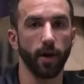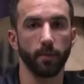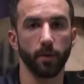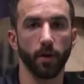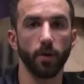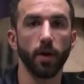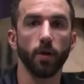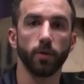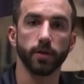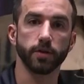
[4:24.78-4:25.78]
Wrap Pro
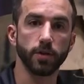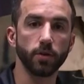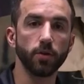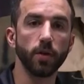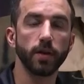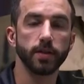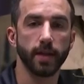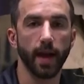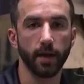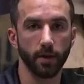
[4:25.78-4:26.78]
with 2
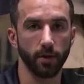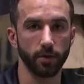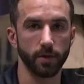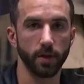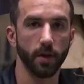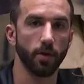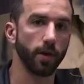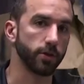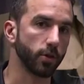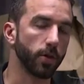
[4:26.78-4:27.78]
tack coats,
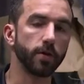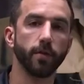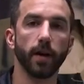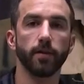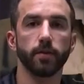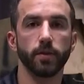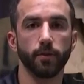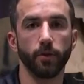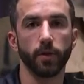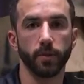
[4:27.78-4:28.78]
around 25 to
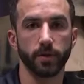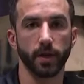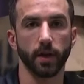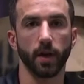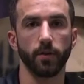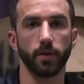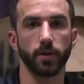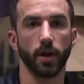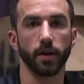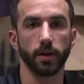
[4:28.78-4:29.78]
40%
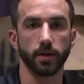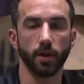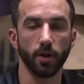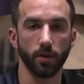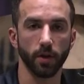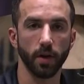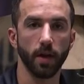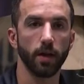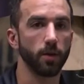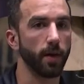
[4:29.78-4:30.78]
coverage on each coat.
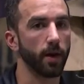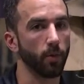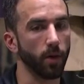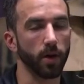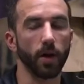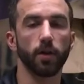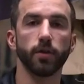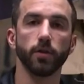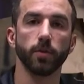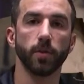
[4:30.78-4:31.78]
No matter what
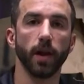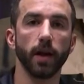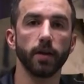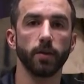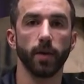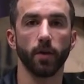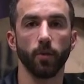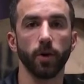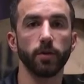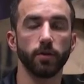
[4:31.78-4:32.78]
color you apply, no matter
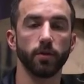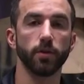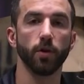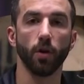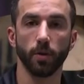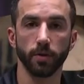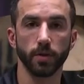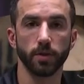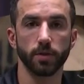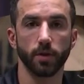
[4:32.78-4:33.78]
what you do, you're always
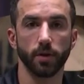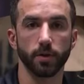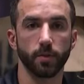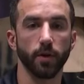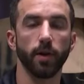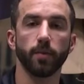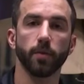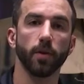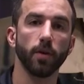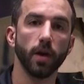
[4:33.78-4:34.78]
going to start Spray Wrap
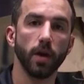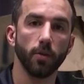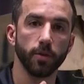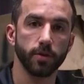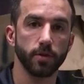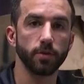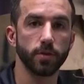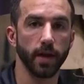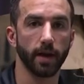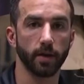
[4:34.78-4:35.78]
Pro with 2
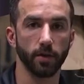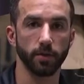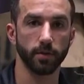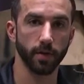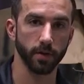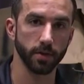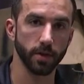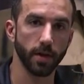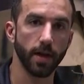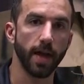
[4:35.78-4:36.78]
tack coats
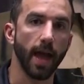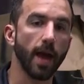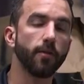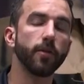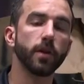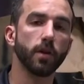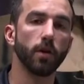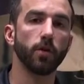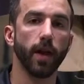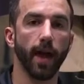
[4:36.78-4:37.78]
first. Every
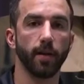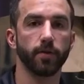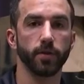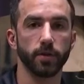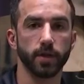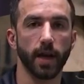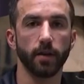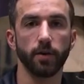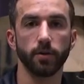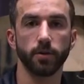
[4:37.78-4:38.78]
coat after your
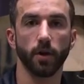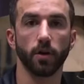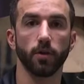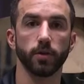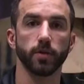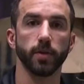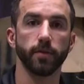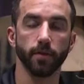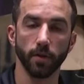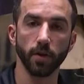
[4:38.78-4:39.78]
tack coats are going to be
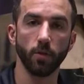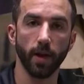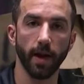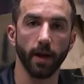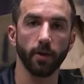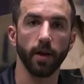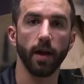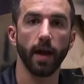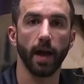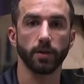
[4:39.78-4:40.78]
fully wet out
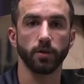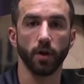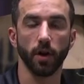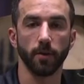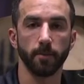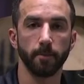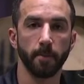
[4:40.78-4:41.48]
as you go.